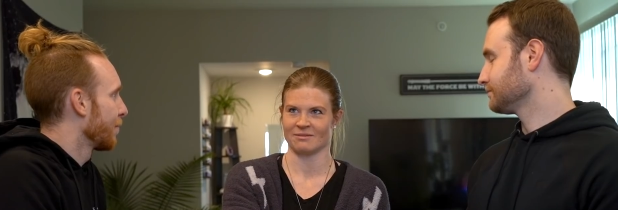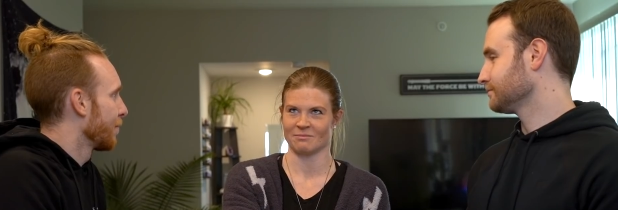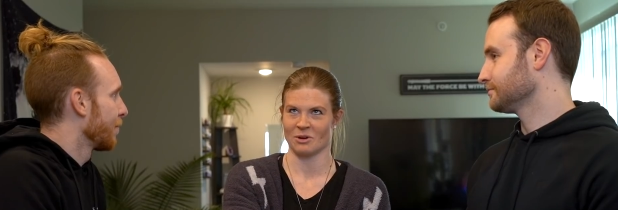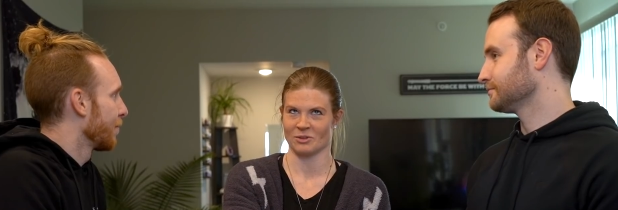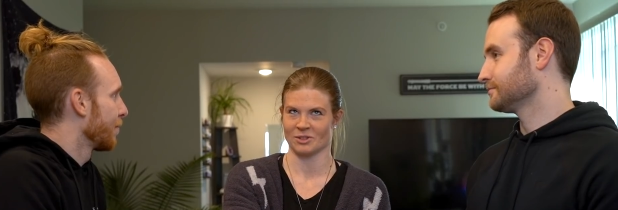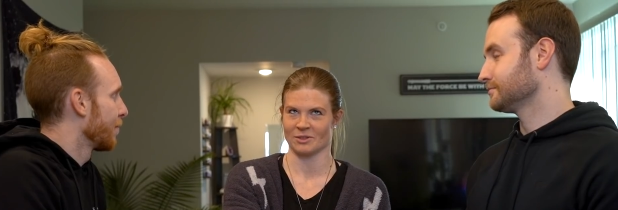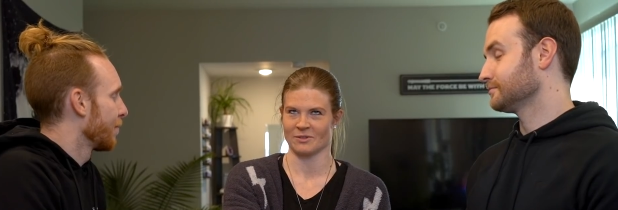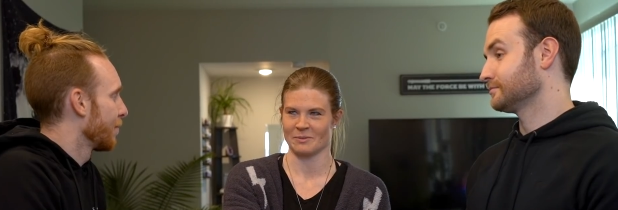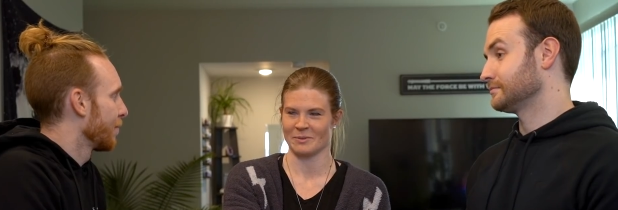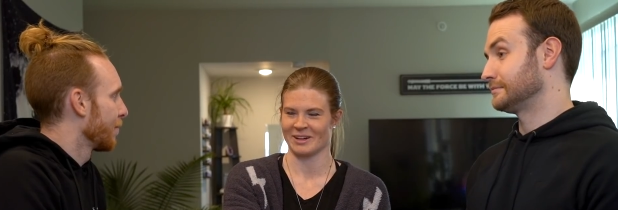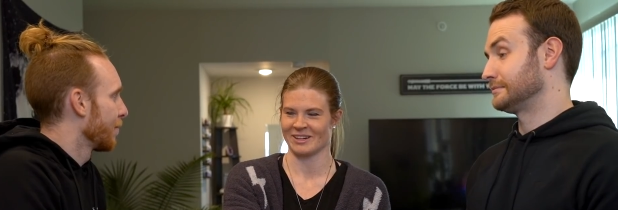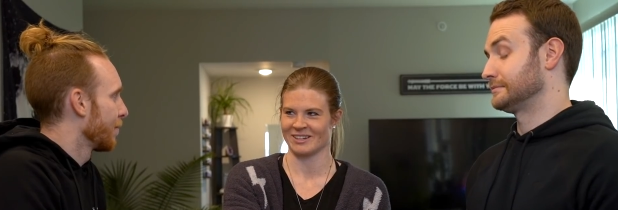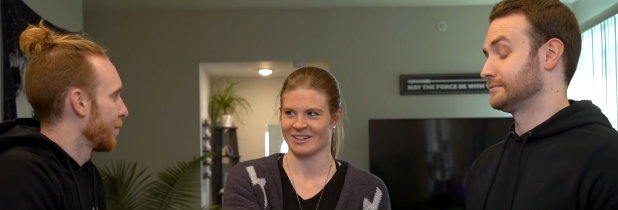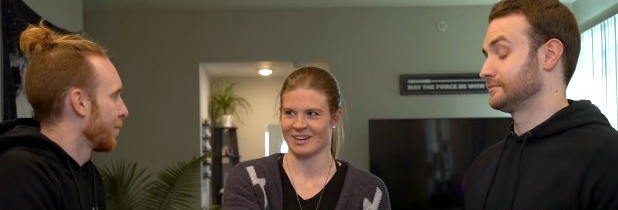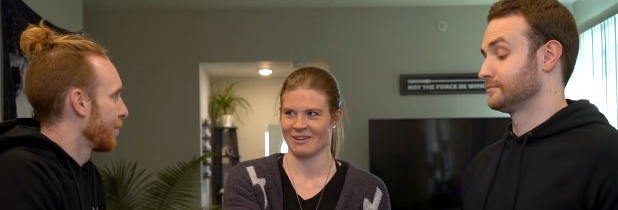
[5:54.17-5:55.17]
Speaker 1: most of them I
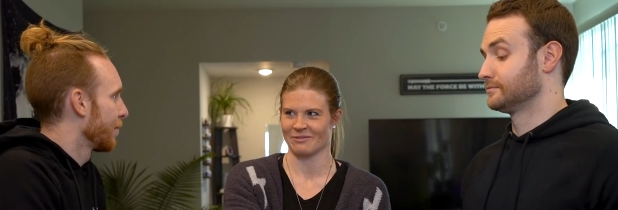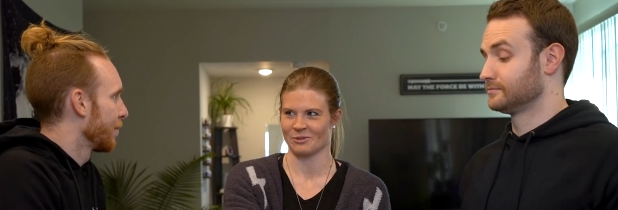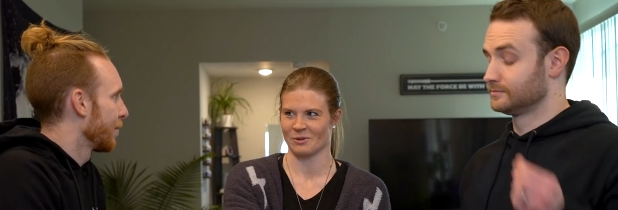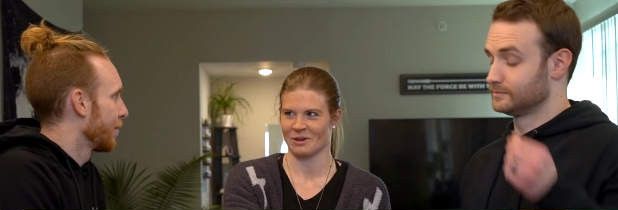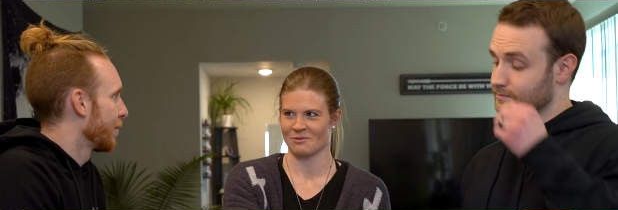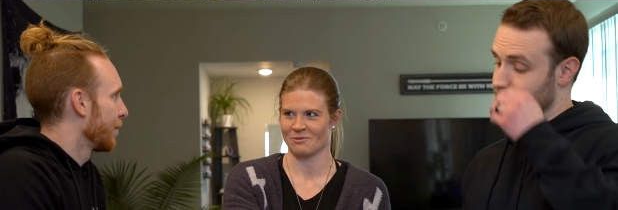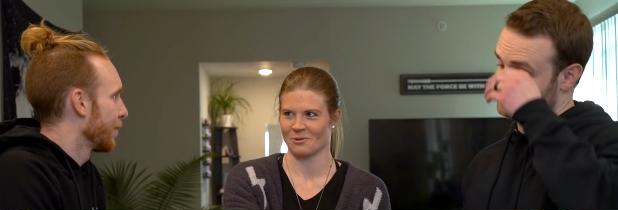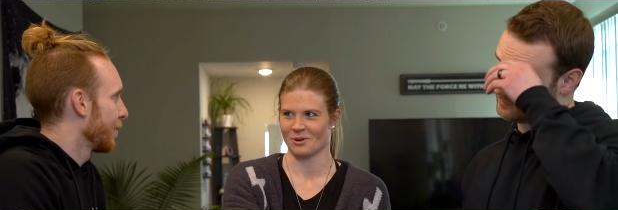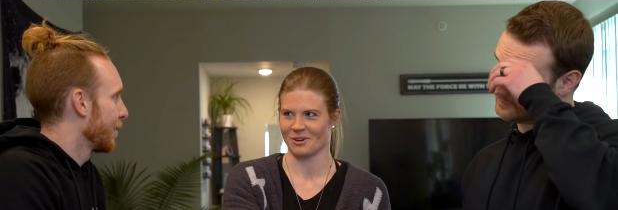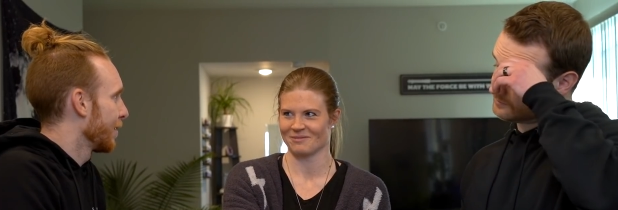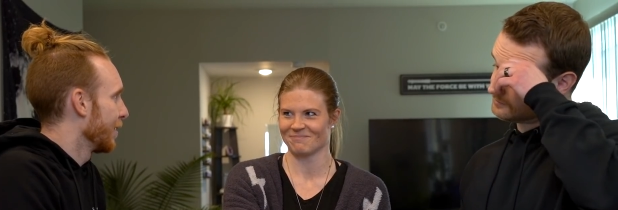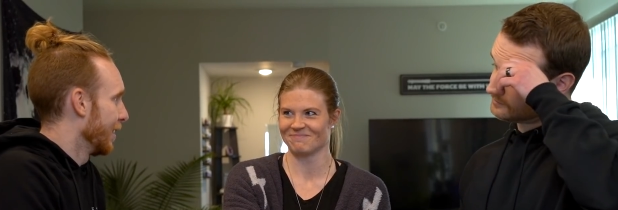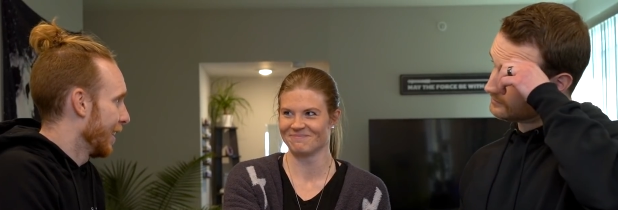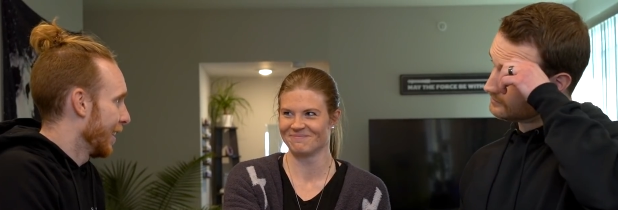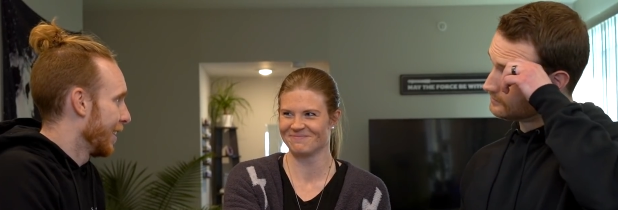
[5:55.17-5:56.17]
didn't have to run for.
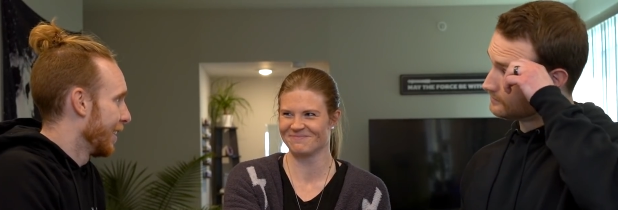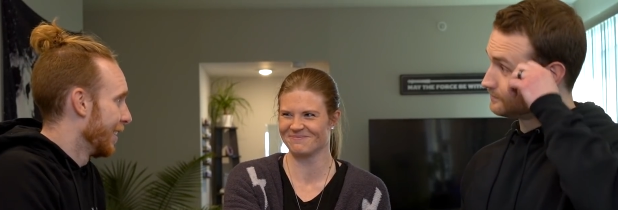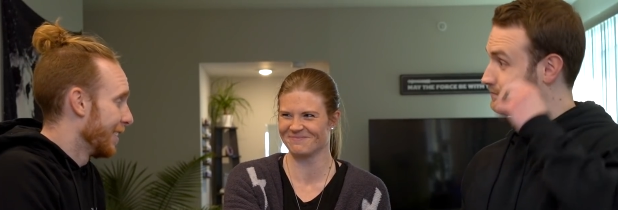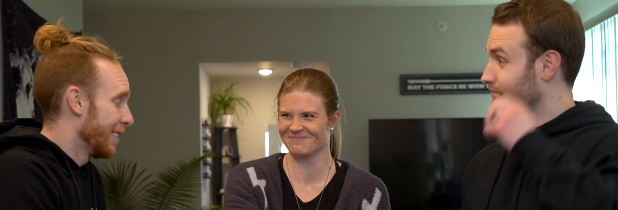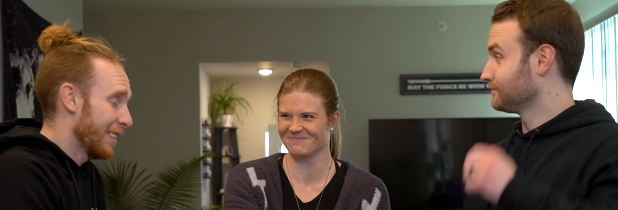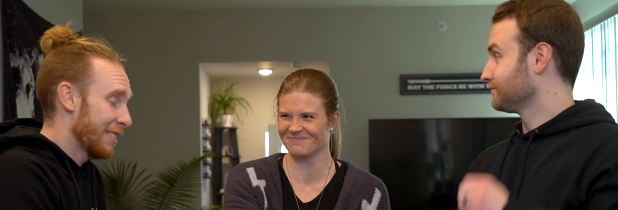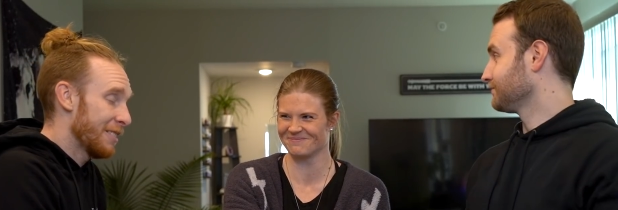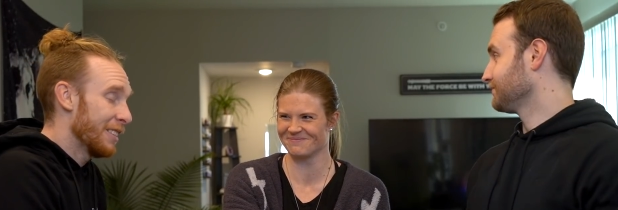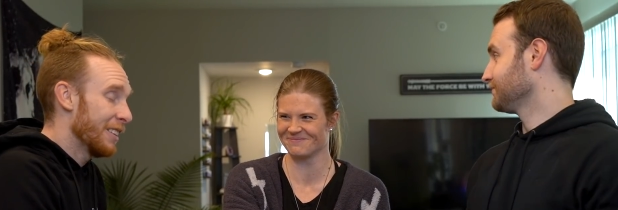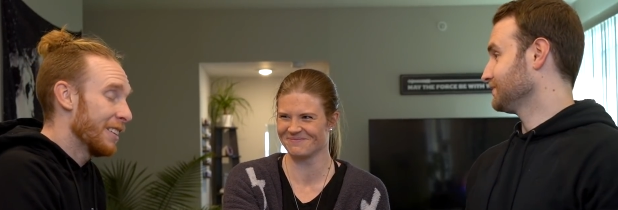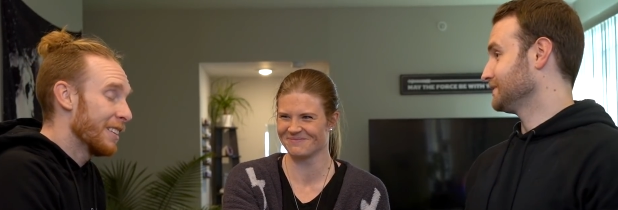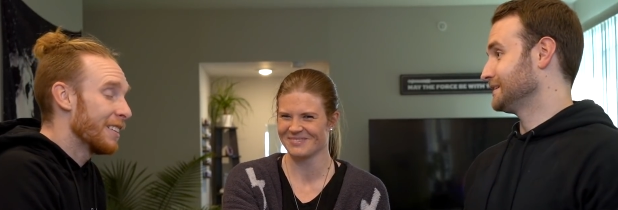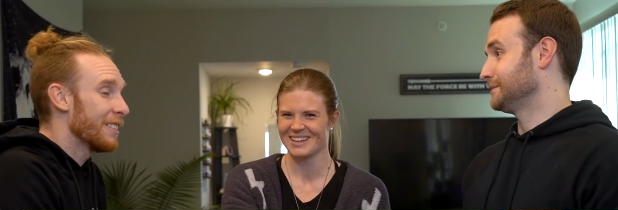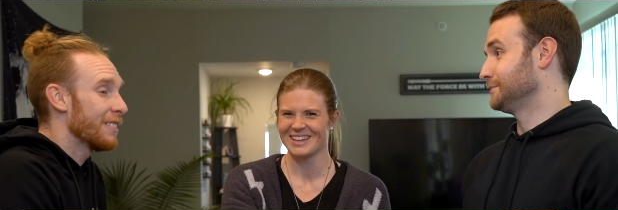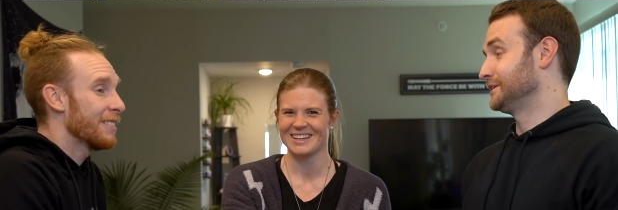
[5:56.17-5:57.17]
Yeah, I feel you. I